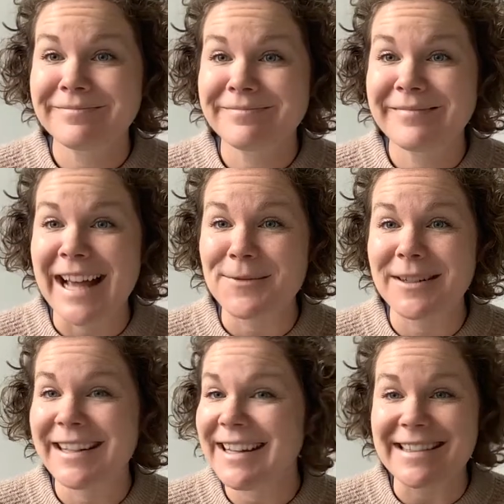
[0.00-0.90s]
that's what
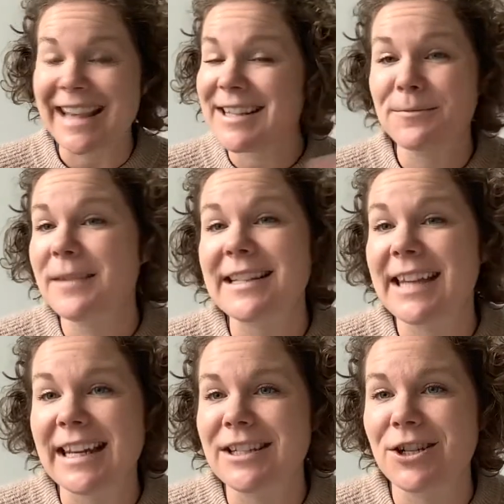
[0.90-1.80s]
it is. That's
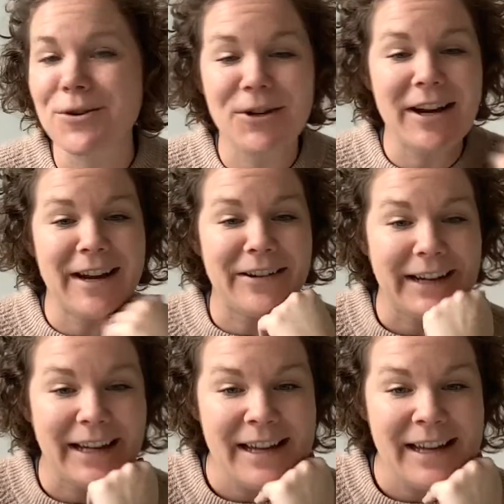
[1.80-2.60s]
getting to know your area.